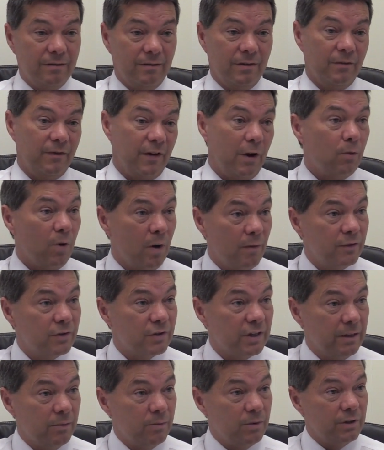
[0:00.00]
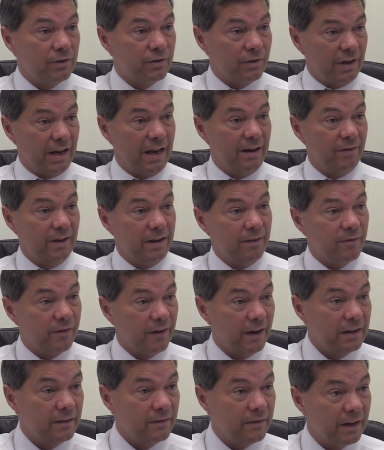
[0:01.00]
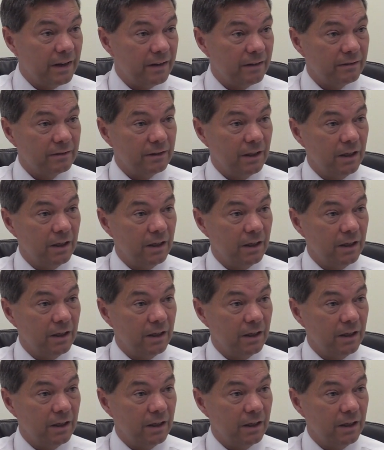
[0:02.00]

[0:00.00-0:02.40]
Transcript: vote obviously was heavily in favour